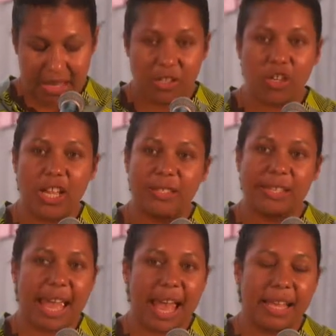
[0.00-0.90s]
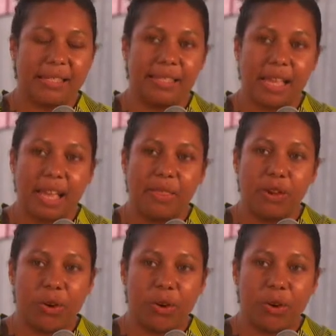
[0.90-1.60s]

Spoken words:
just as the